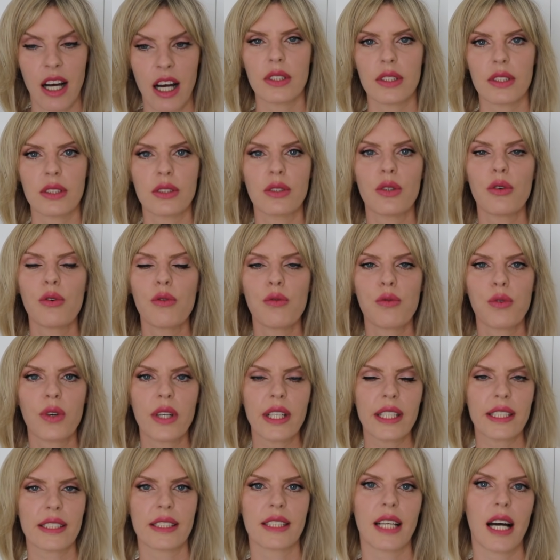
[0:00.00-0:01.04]
So
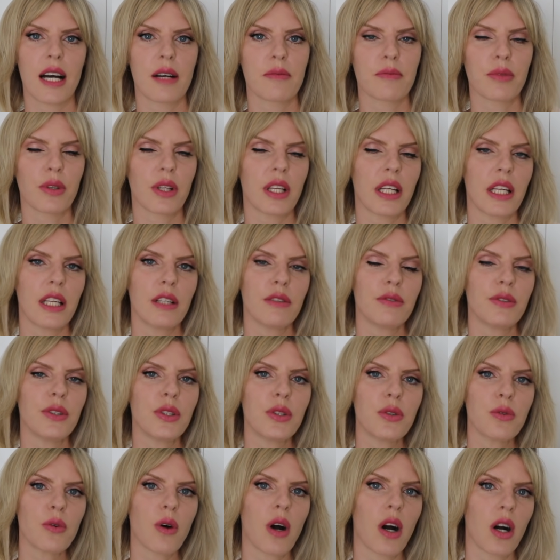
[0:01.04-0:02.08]
for example, if
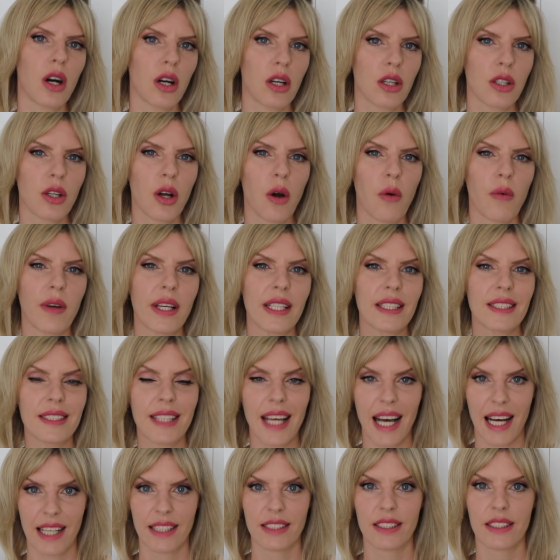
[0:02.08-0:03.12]
you are going
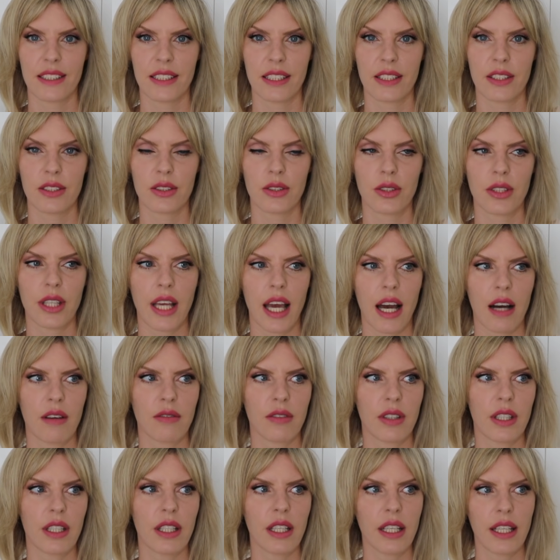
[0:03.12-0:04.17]
dancing
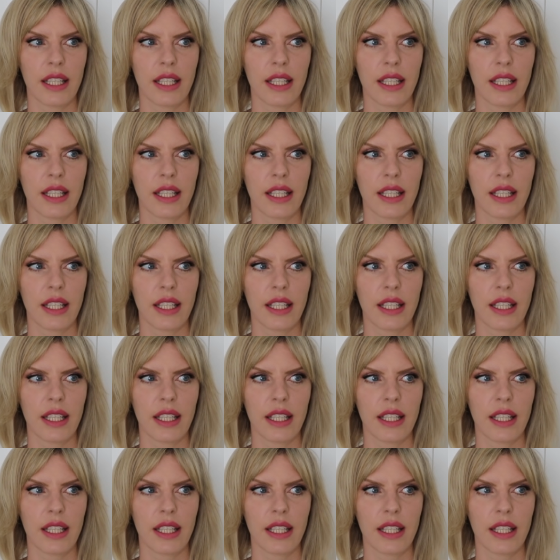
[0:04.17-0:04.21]
together,